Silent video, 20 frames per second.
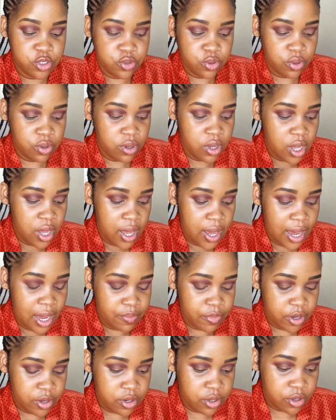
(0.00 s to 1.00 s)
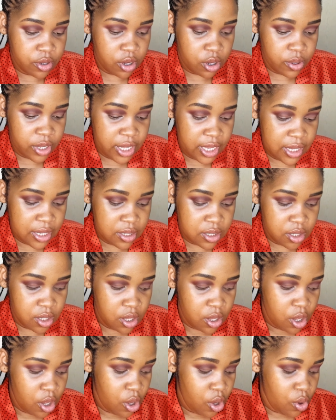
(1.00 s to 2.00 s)
So I'm gonna go in
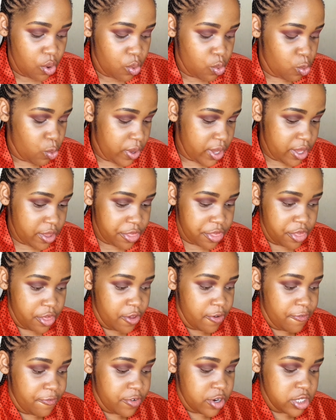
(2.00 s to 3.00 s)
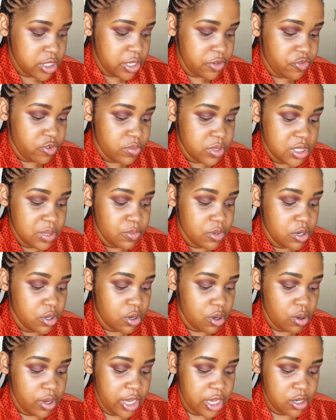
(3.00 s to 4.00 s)
with, first and foremost, I'm gonna
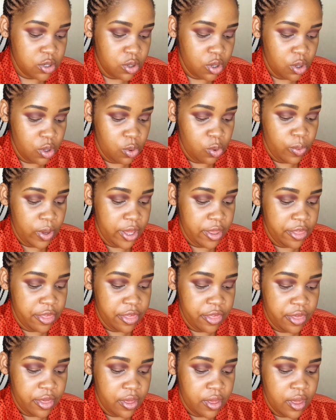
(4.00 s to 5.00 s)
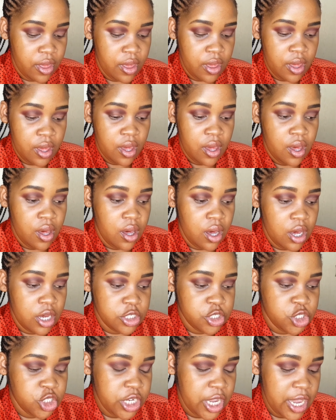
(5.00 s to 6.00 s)
go in with a
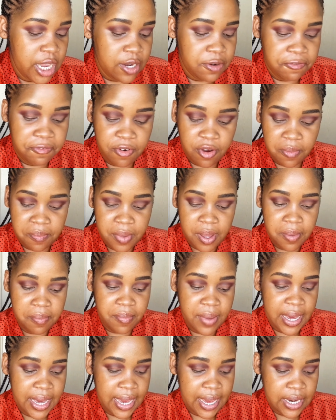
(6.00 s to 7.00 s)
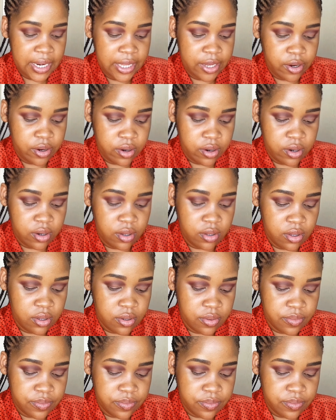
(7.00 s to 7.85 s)
shade from my LA Girl